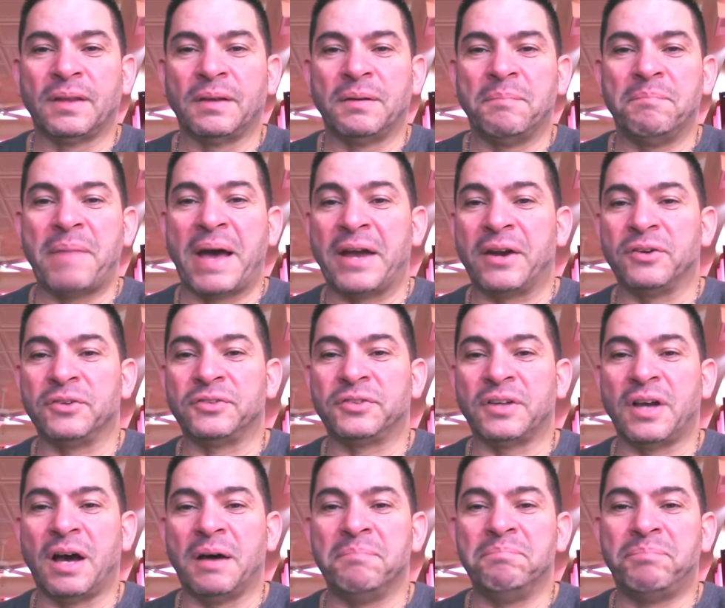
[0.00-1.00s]
matters
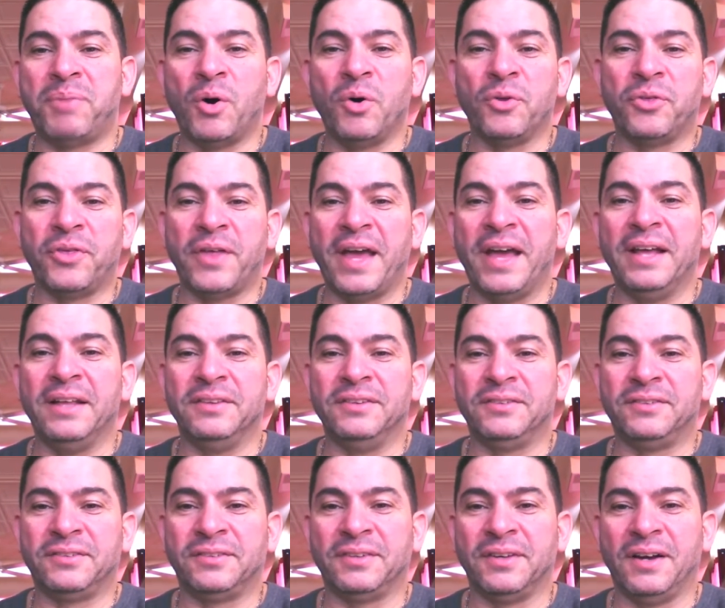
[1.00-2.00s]
on both
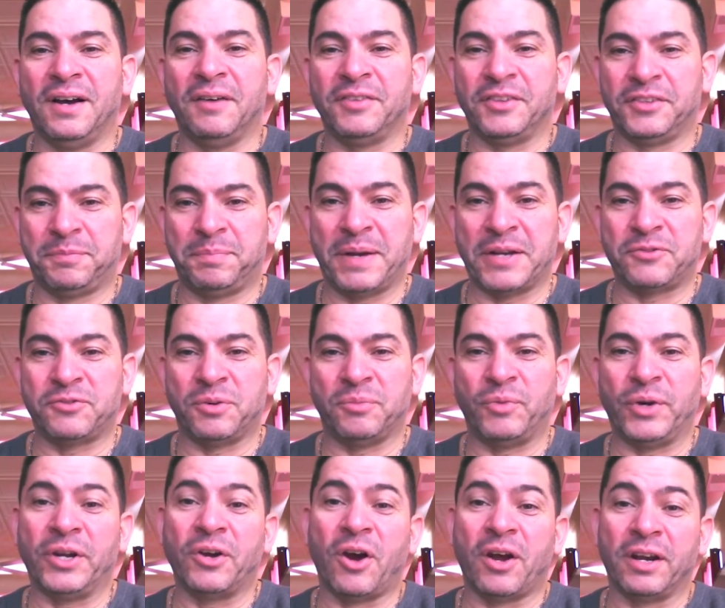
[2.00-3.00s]
ends of the spectrum
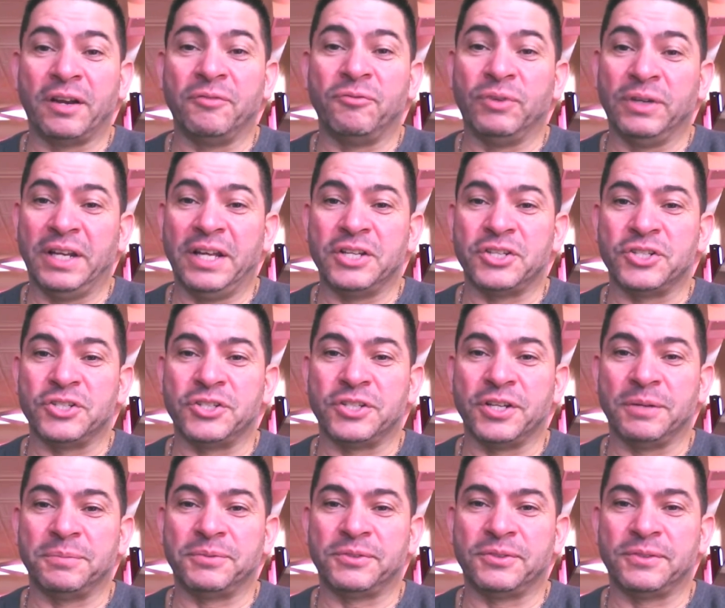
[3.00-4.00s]
regarding
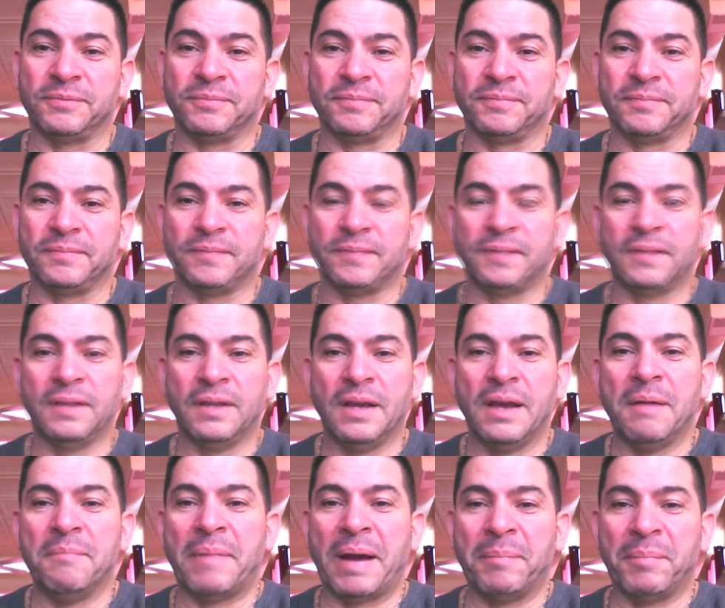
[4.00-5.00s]
relationships.
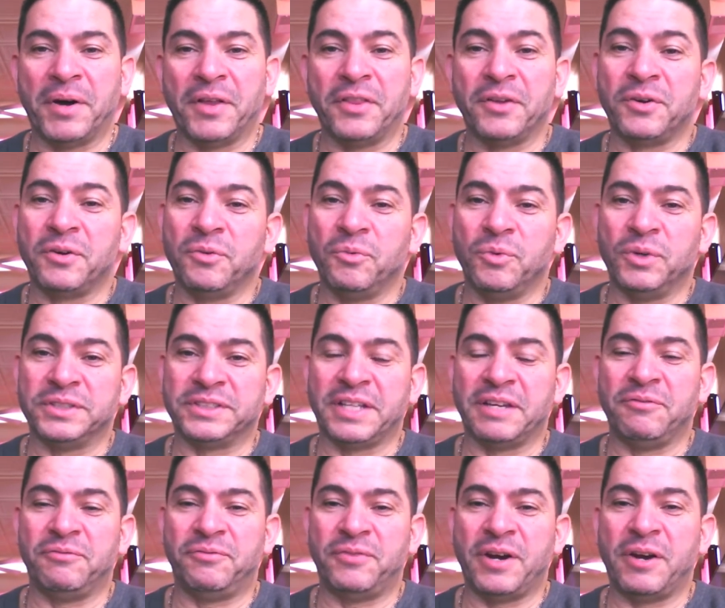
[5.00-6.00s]
My mother was a
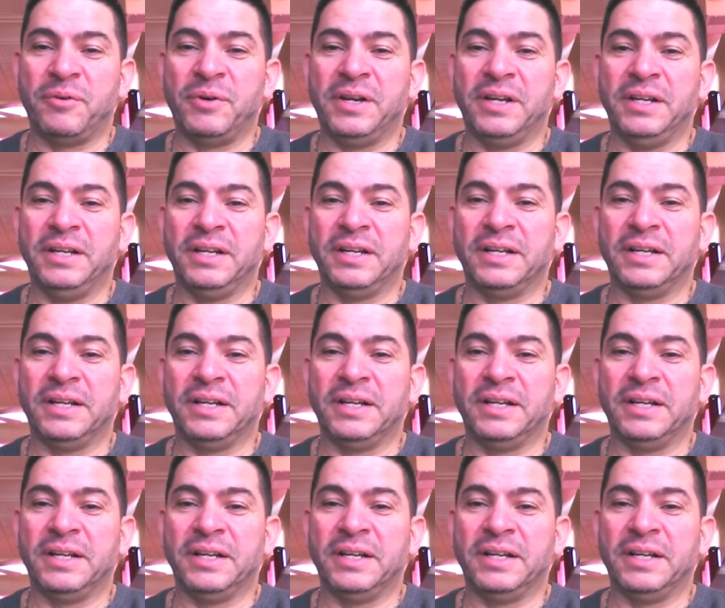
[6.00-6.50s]
very